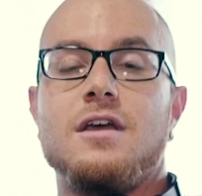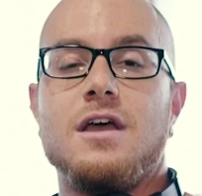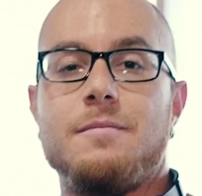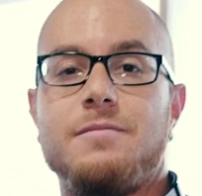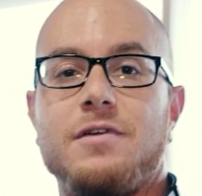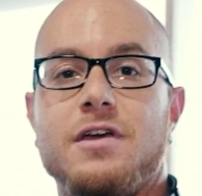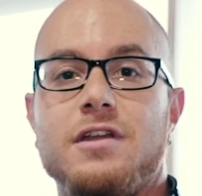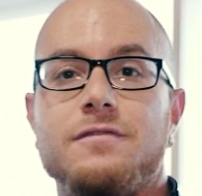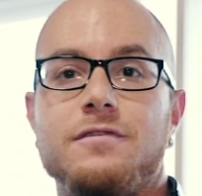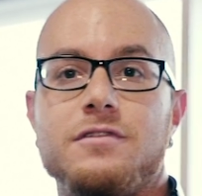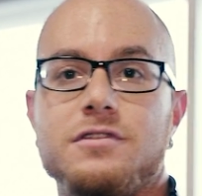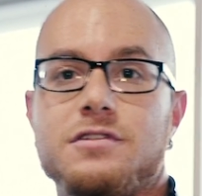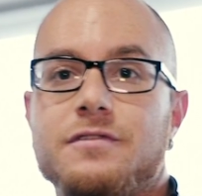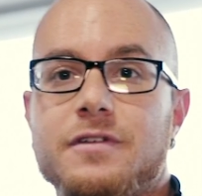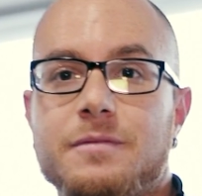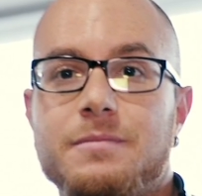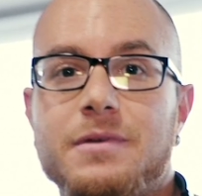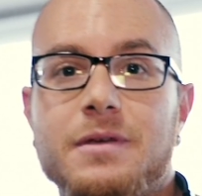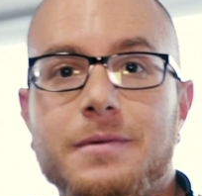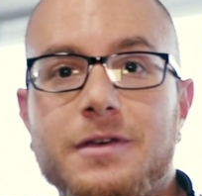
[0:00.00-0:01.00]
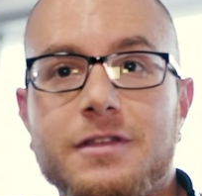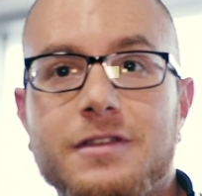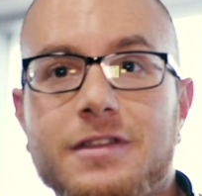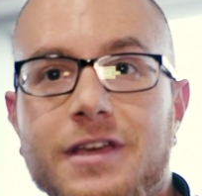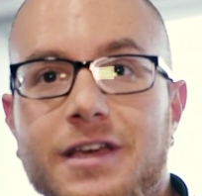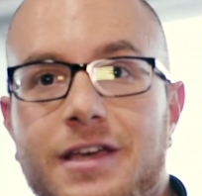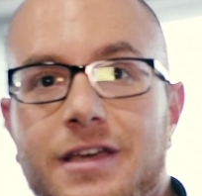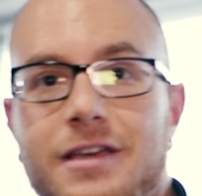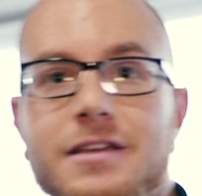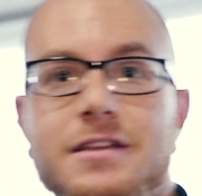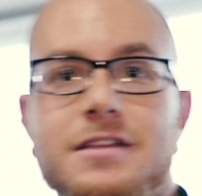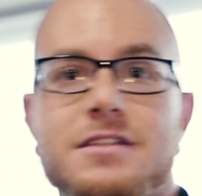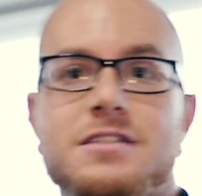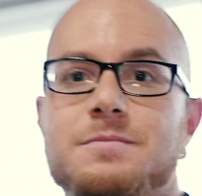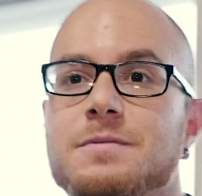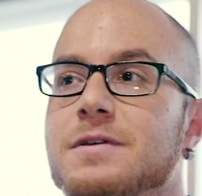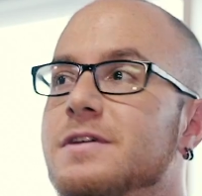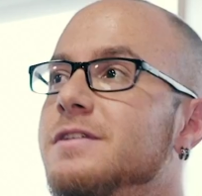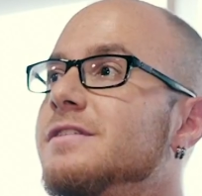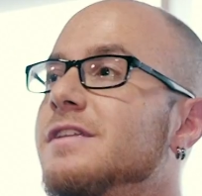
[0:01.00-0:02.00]
Happy anniversary, BBD. It's
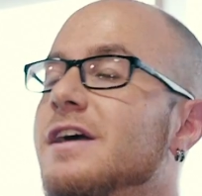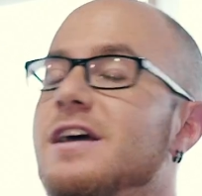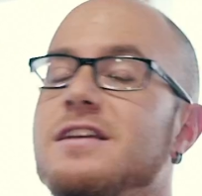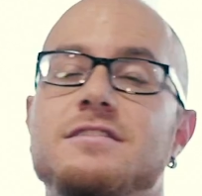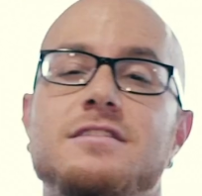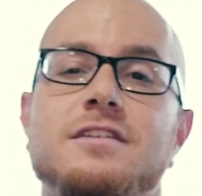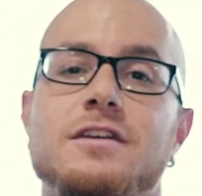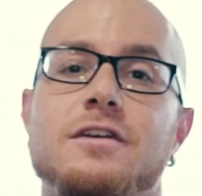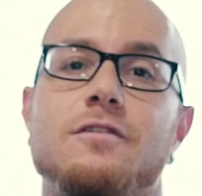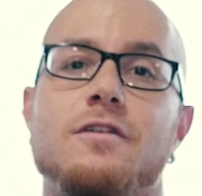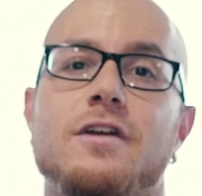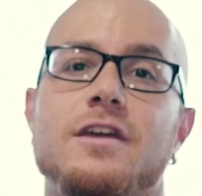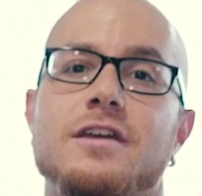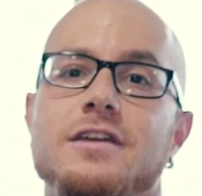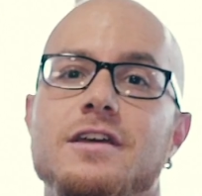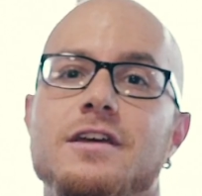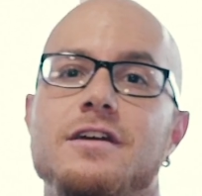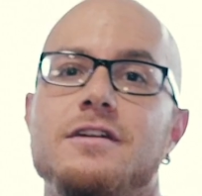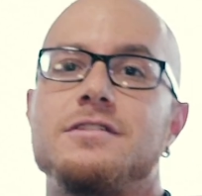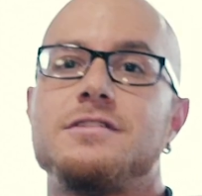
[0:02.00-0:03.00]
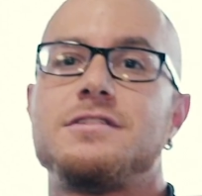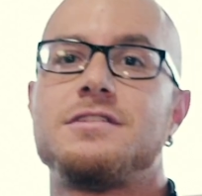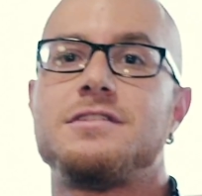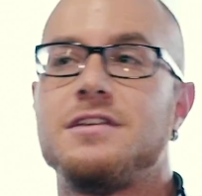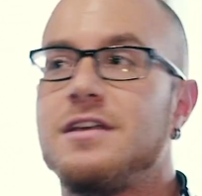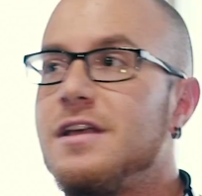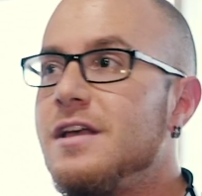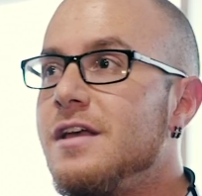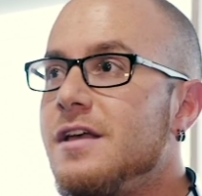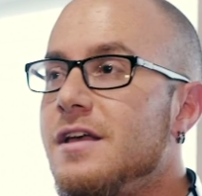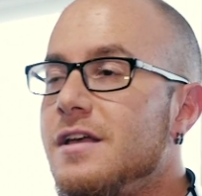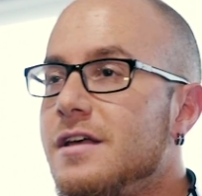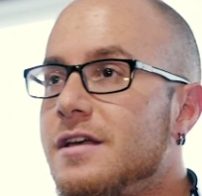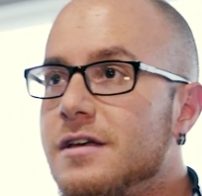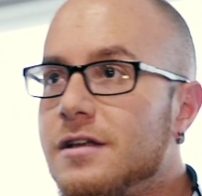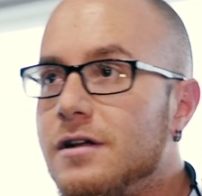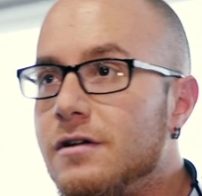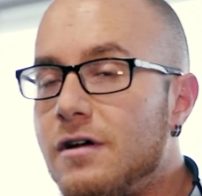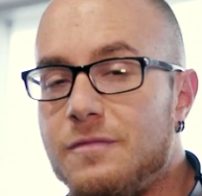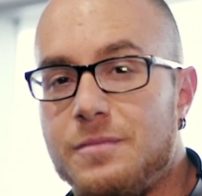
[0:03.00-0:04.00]
been 19 great years.
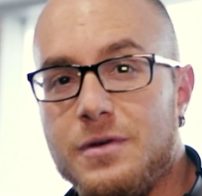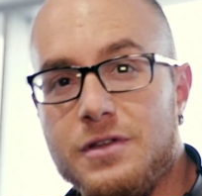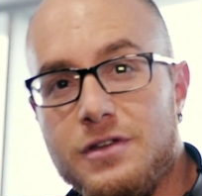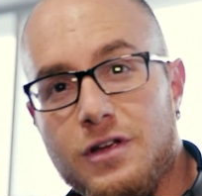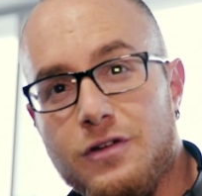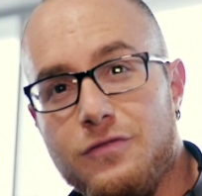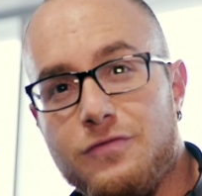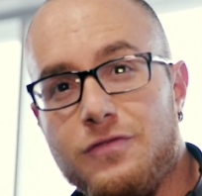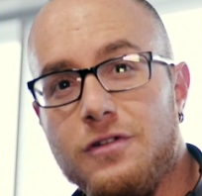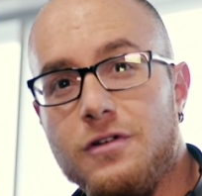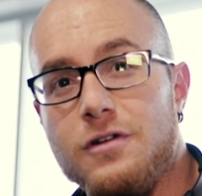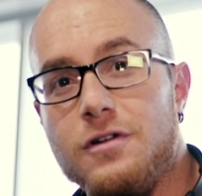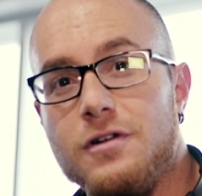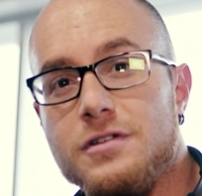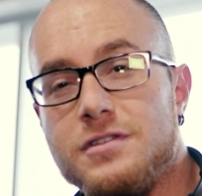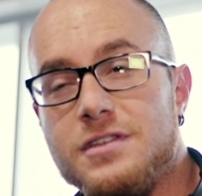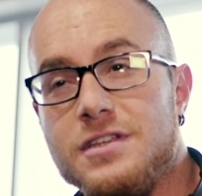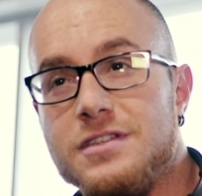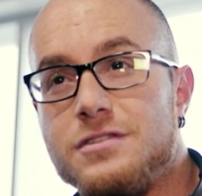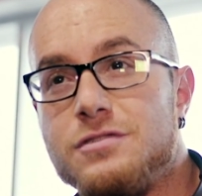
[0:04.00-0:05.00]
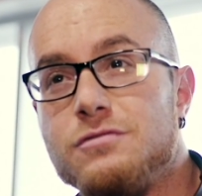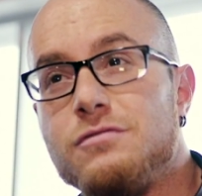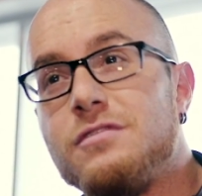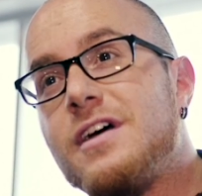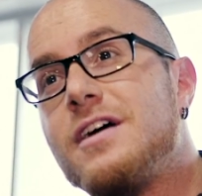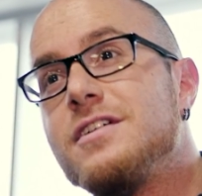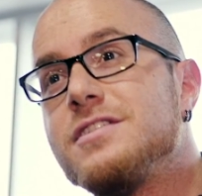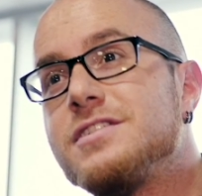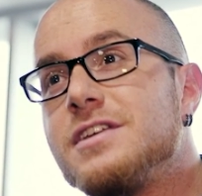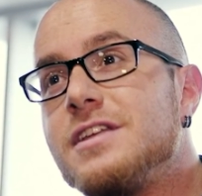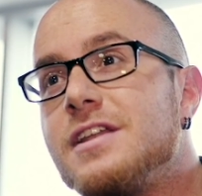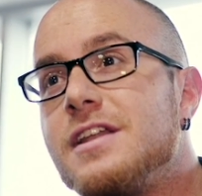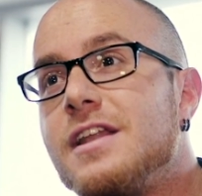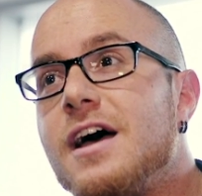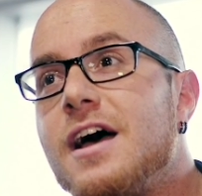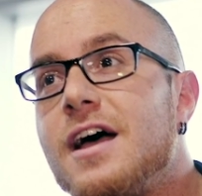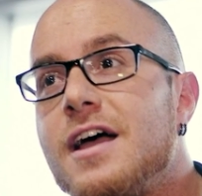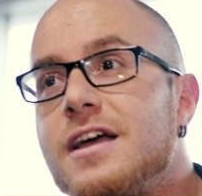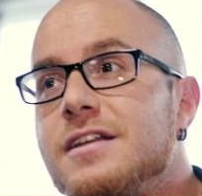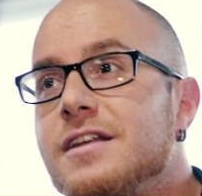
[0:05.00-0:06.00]
You know, I've been here for since
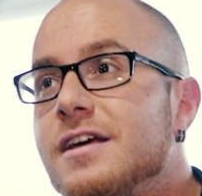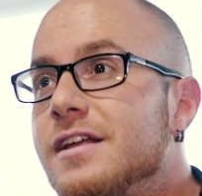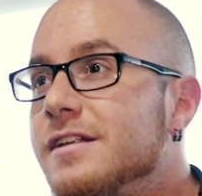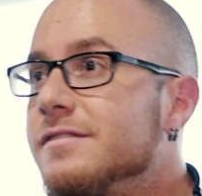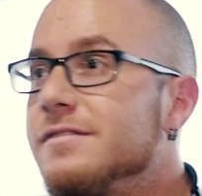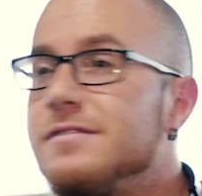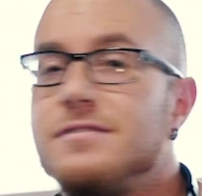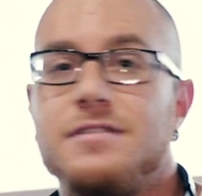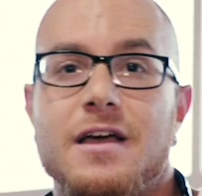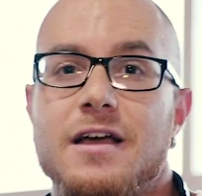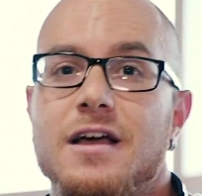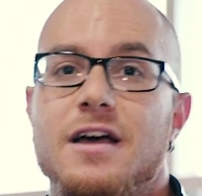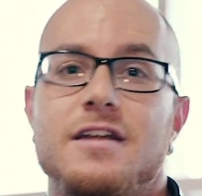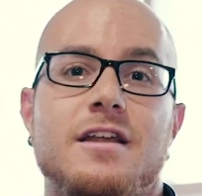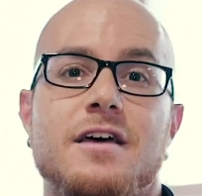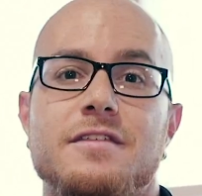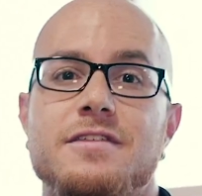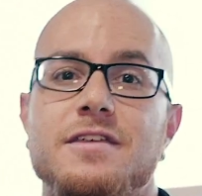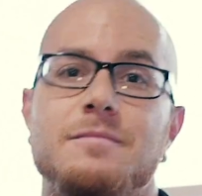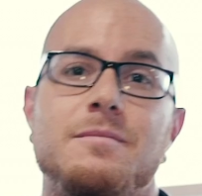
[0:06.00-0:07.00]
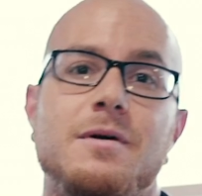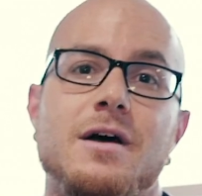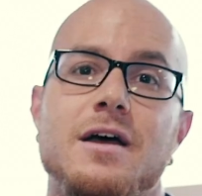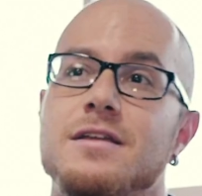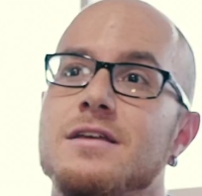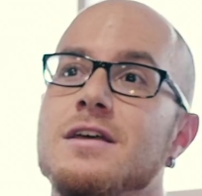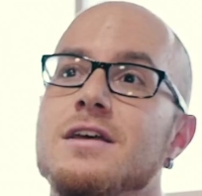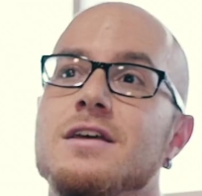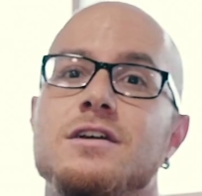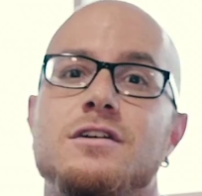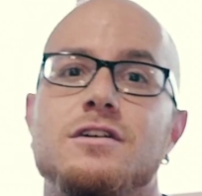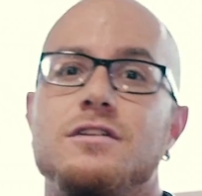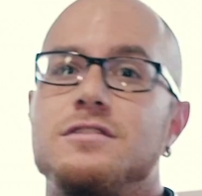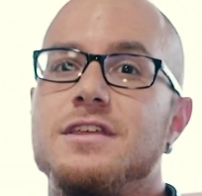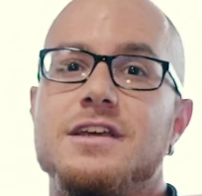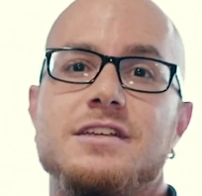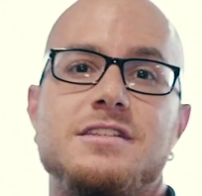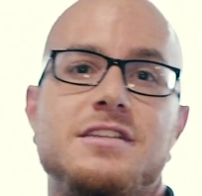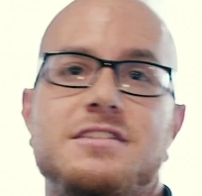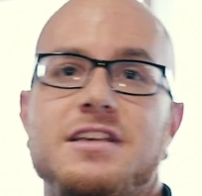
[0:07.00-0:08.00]
2009, and I got nothing but good
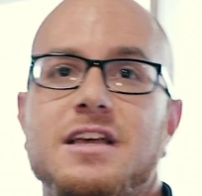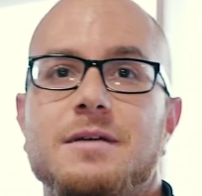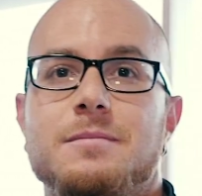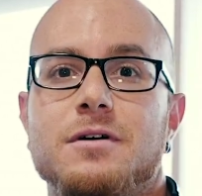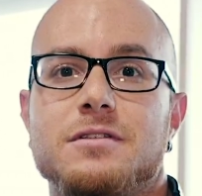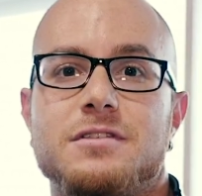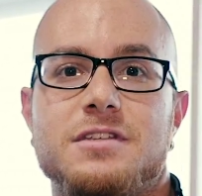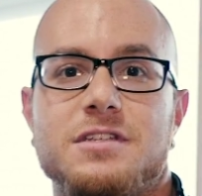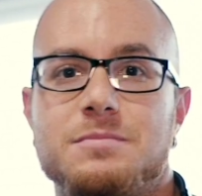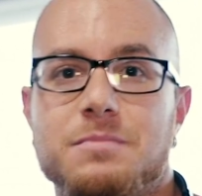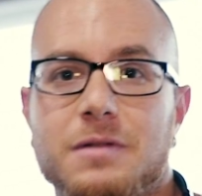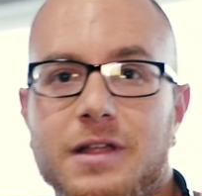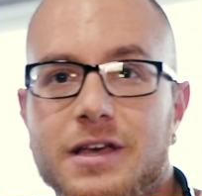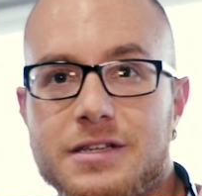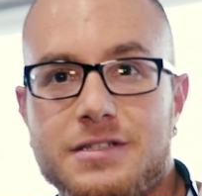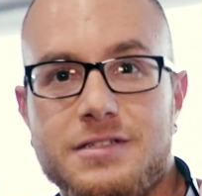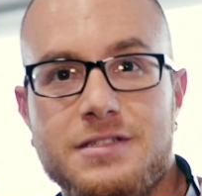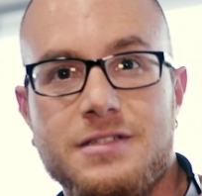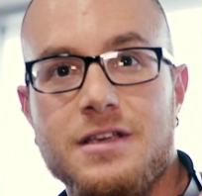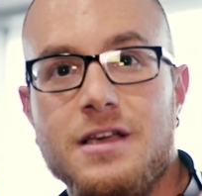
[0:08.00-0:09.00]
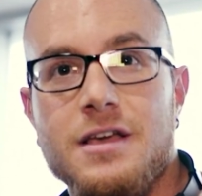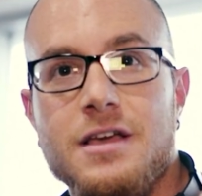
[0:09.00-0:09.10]
things to say about this place.